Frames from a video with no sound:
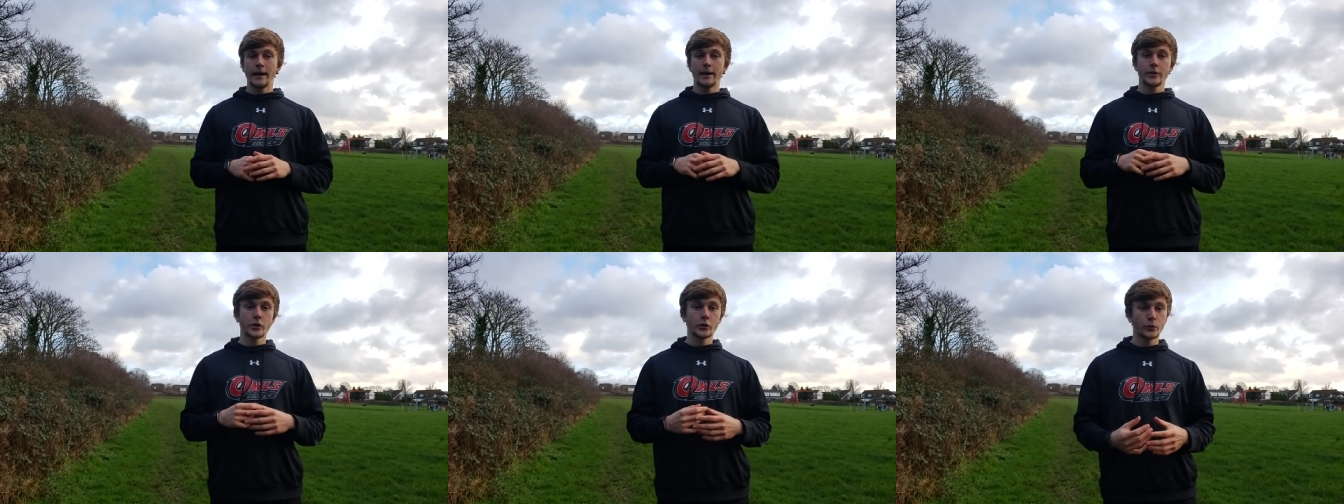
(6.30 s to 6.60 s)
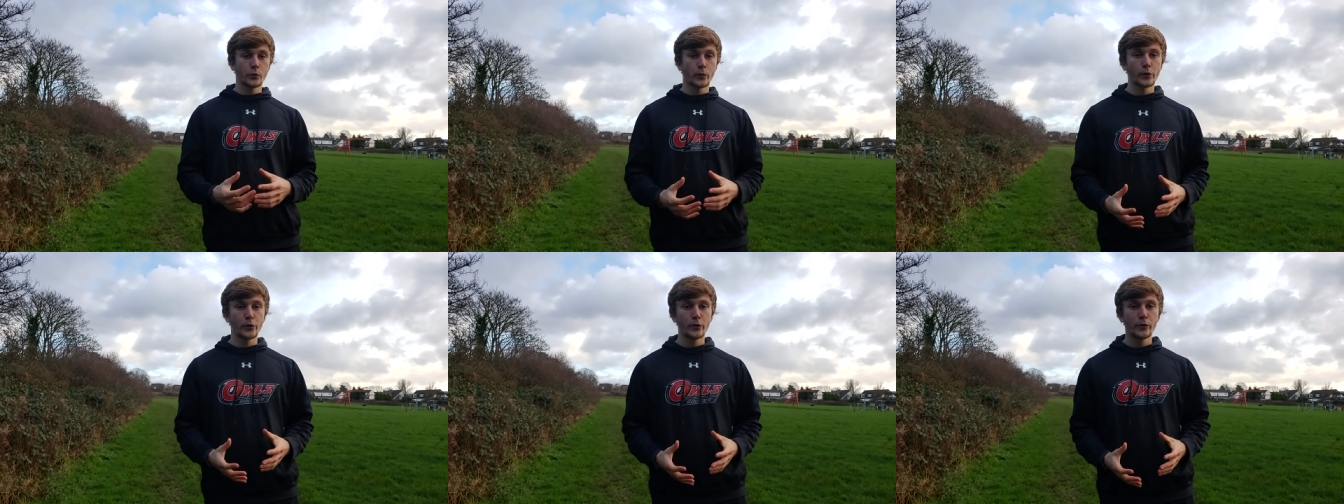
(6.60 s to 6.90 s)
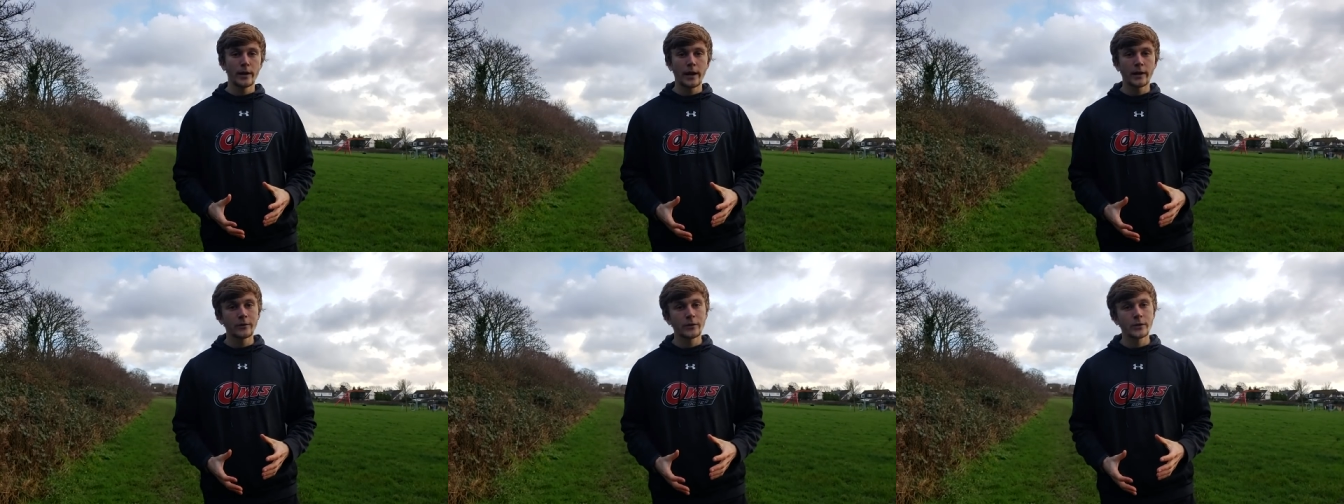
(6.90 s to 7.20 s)
I just want to
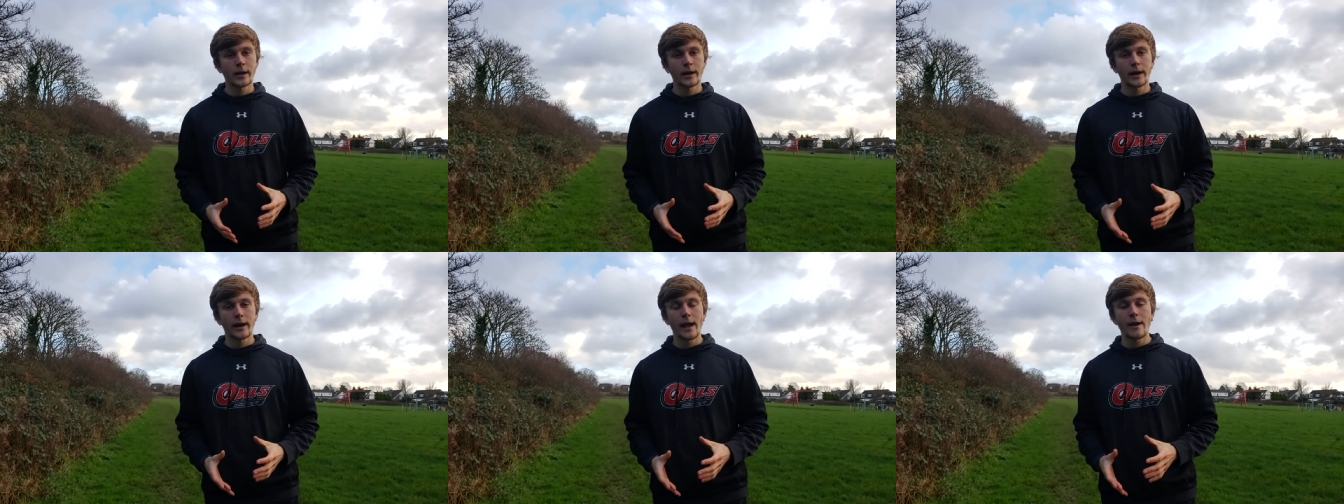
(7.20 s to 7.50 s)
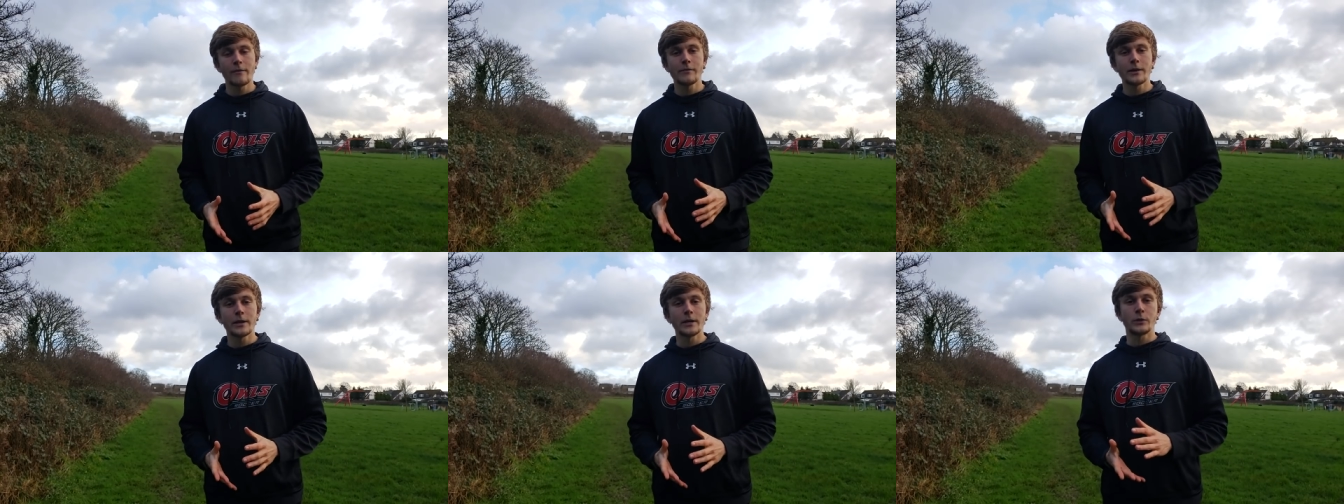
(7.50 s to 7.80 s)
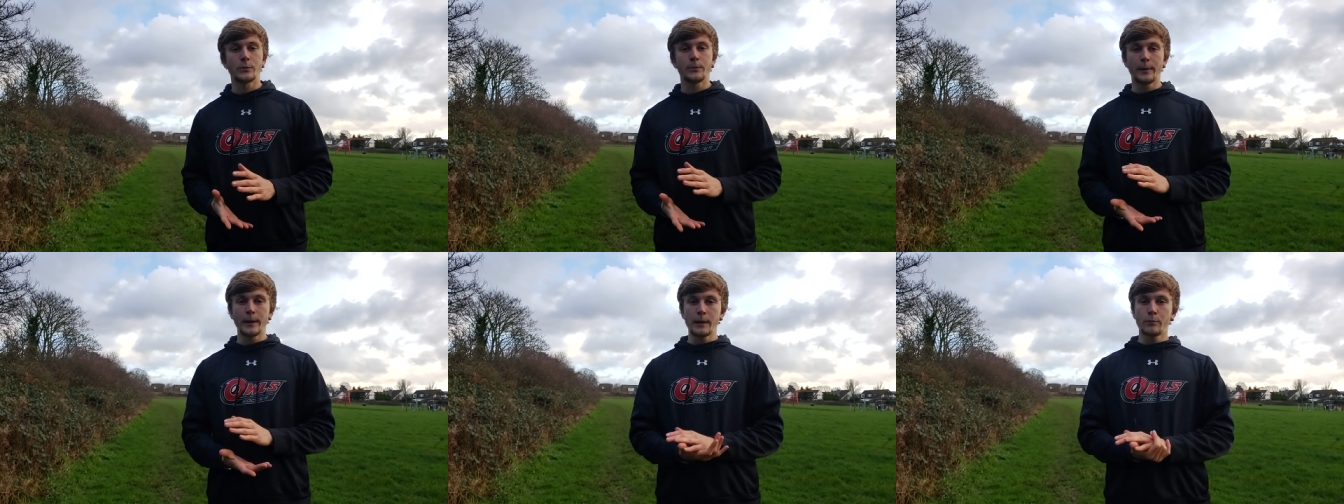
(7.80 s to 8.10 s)
announce that I have a
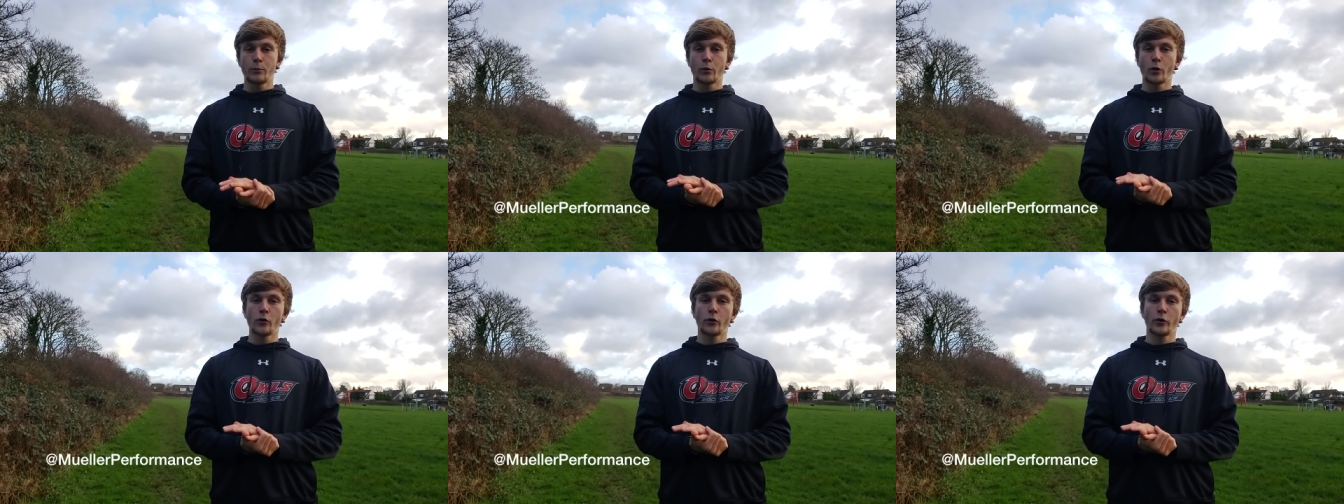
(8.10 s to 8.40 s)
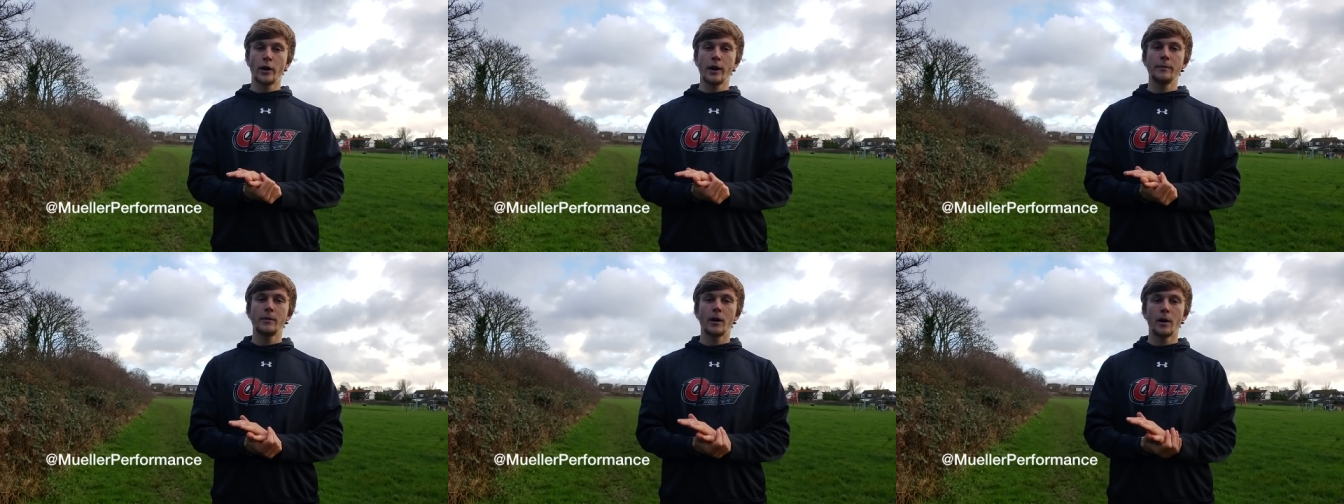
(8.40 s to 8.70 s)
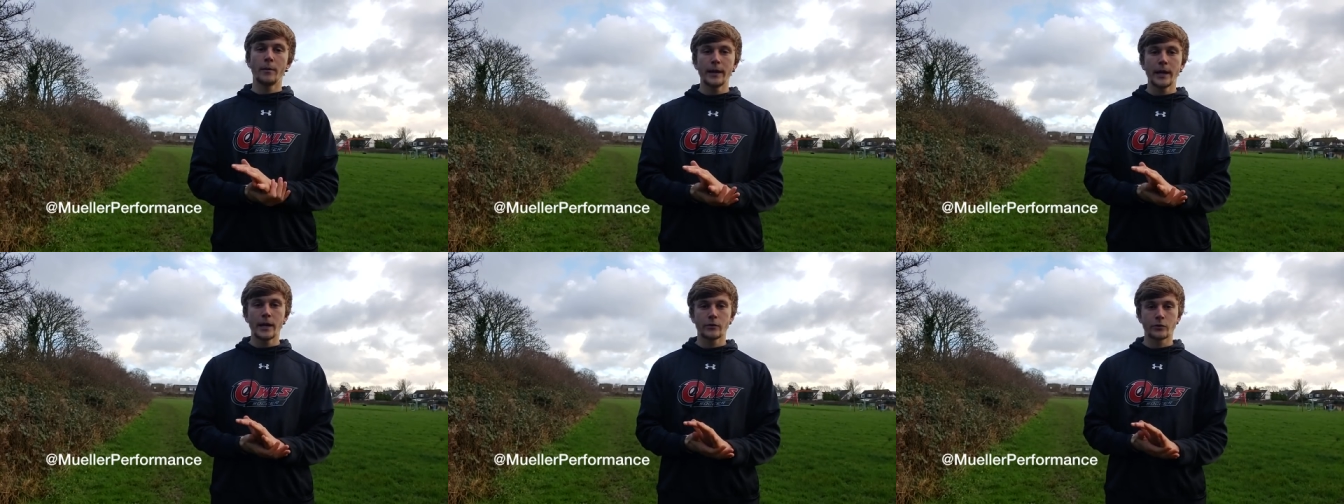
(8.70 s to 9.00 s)
speed program
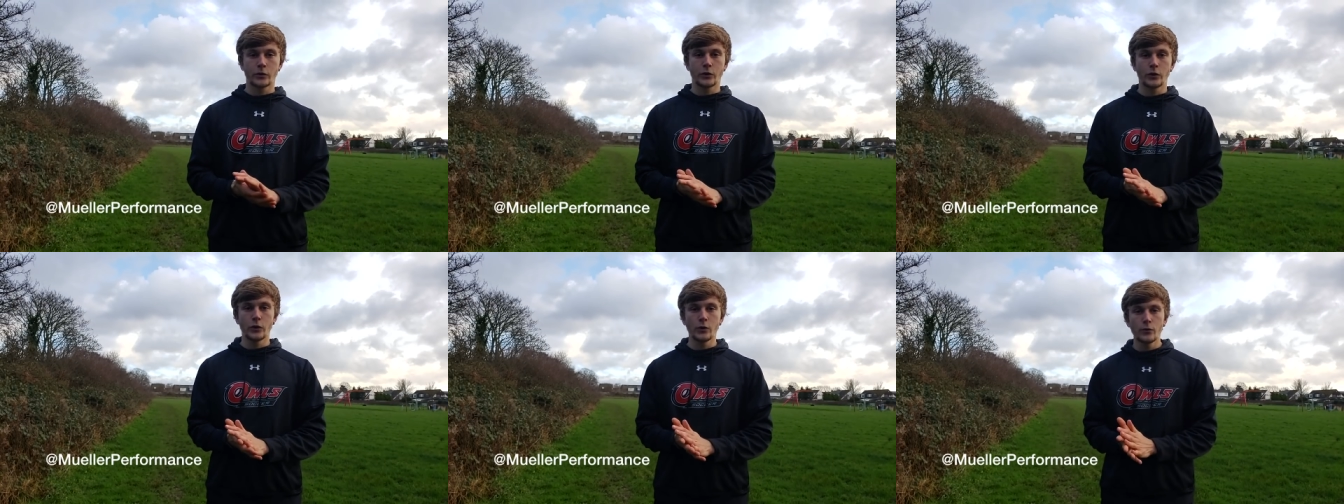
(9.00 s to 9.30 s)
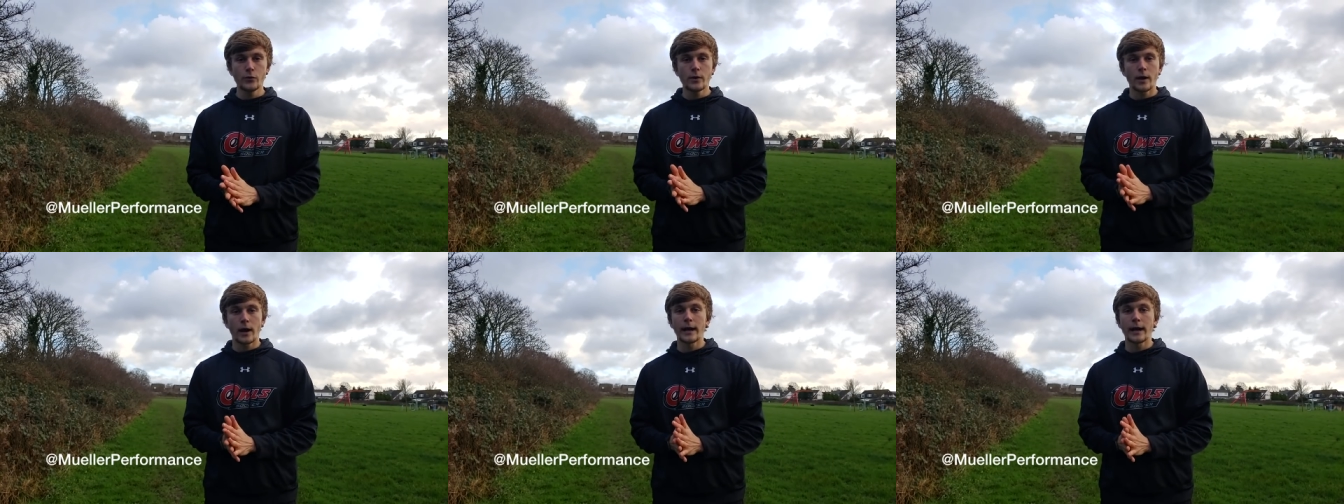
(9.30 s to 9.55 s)
coming out soon.